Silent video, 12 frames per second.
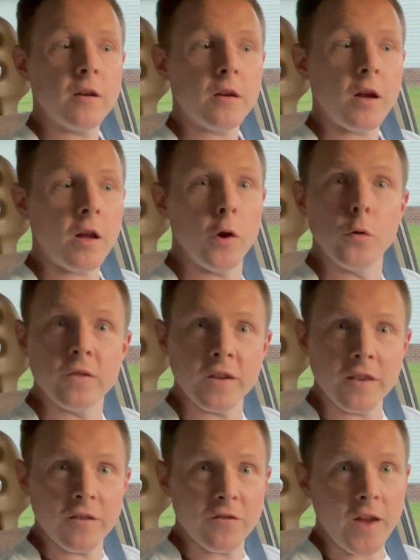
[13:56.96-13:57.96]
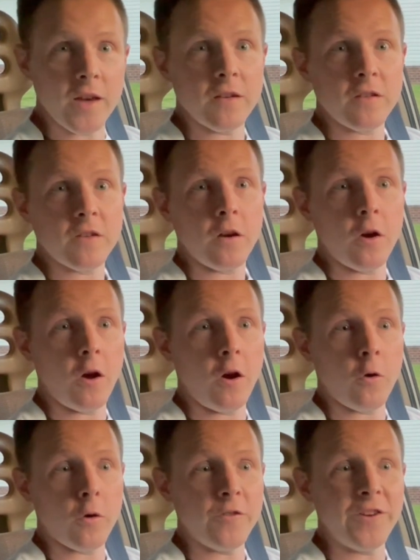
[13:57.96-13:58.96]
closing the vent
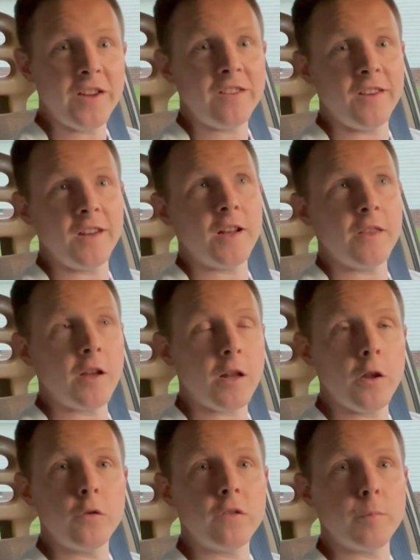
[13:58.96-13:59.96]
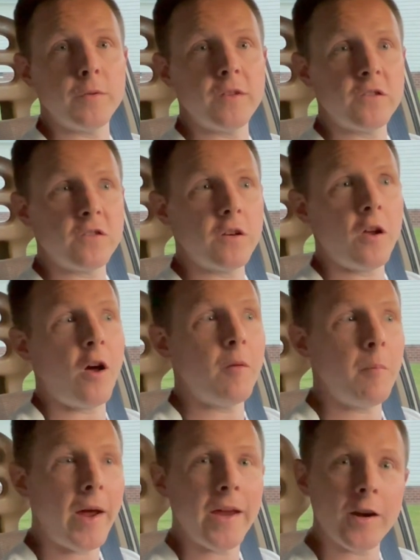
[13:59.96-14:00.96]
or fixing it in the closed position
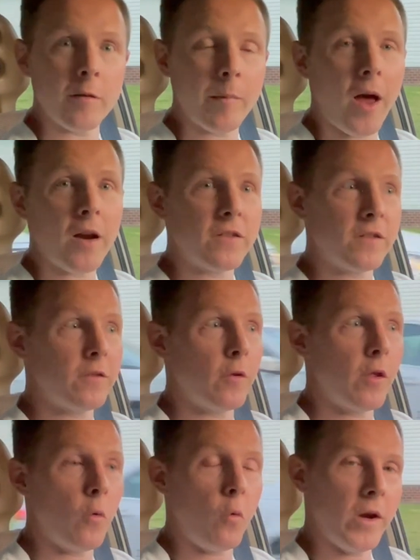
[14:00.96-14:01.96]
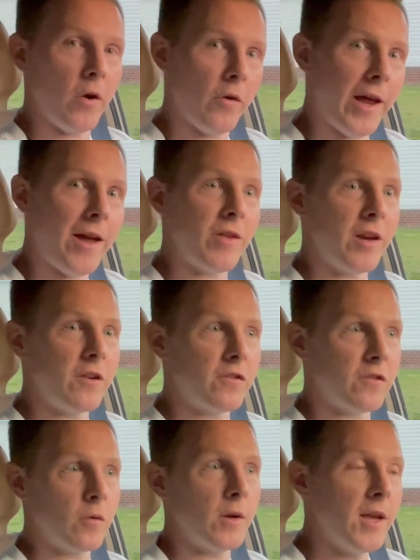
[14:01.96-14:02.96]
on my airbox so that we don't have that
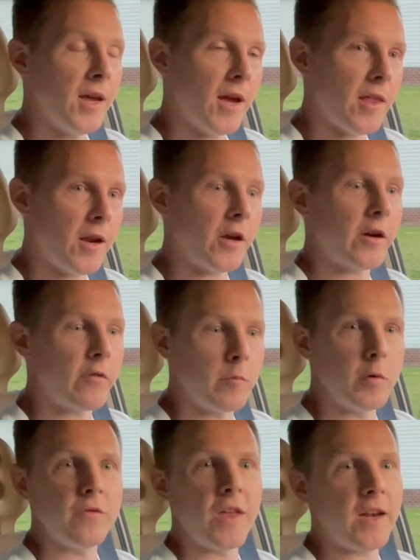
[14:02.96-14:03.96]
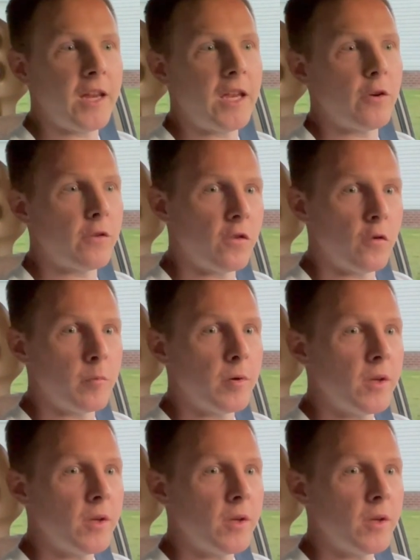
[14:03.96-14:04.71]
issue, and then I'm going to remove that heater tube.